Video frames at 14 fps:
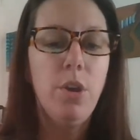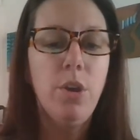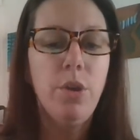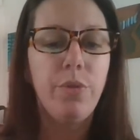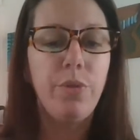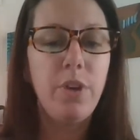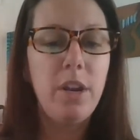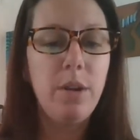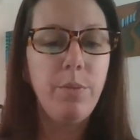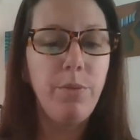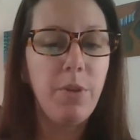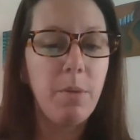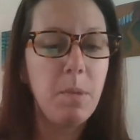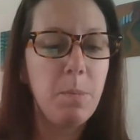Freedom
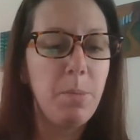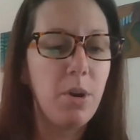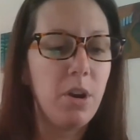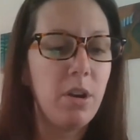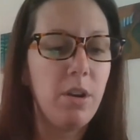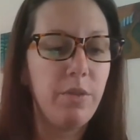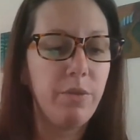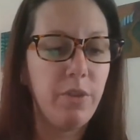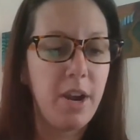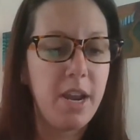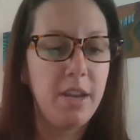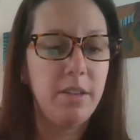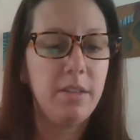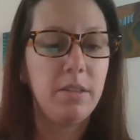from the burden of
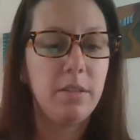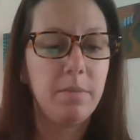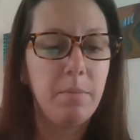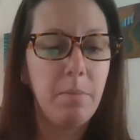race.